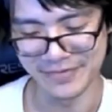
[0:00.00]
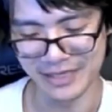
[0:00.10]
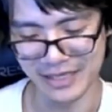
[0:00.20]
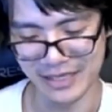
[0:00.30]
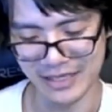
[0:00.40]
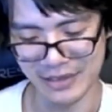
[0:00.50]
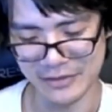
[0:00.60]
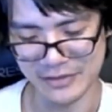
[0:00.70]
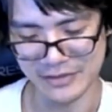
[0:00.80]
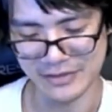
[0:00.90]
and I
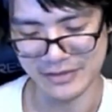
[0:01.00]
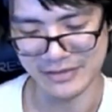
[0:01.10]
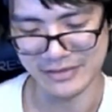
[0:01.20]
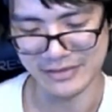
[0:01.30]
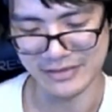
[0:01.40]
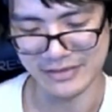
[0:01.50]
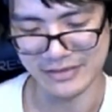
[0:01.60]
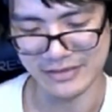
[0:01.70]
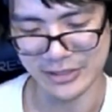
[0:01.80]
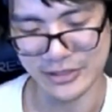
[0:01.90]
was
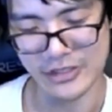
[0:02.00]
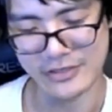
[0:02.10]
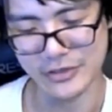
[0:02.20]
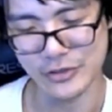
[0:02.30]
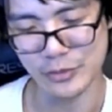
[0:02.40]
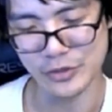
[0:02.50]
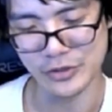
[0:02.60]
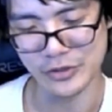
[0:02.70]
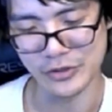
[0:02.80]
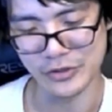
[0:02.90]
just not
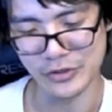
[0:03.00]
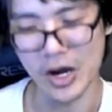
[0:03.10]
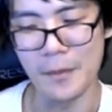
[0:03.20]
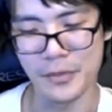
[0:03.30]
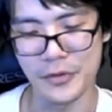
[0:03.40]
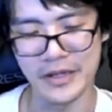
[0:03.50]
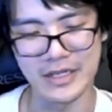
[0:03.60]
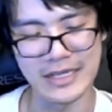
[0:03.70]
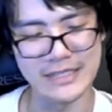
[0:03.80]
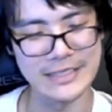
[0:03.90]
super on point,
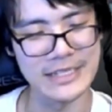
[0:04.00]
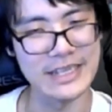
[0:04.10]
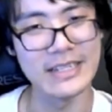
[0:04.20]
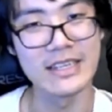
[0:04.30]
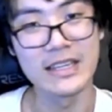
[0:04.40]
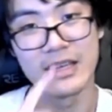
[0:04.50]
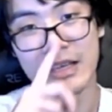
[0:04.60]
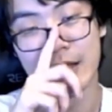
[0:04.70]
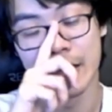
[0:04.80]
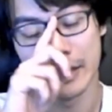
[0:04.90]
I'd say.
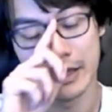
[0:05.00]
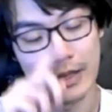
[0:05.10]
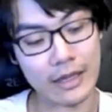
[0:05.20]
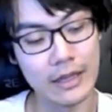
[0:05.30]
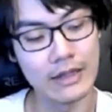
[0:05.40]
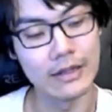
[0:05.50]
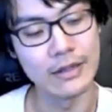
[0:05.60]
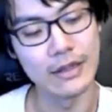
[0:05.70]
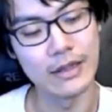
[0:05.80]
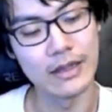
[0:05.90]

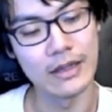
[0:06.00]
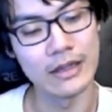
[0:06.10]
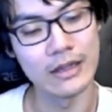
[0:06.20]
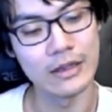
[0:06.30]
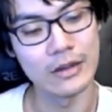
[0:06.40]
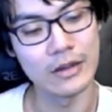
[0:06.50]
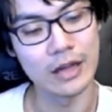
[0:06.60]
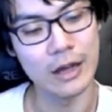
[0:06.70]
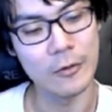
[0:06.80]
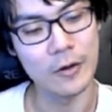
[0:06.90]
And
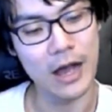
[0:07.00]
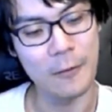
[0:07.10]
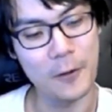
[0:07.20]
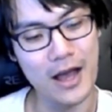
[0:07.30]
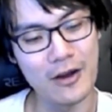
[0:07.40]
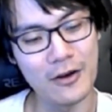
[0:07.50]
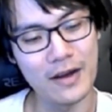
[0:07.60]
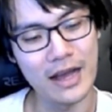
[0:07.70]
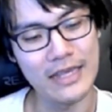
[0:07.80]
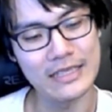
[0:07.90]

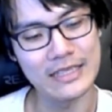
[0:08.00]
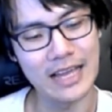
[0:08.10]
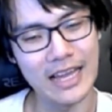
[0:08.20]
while I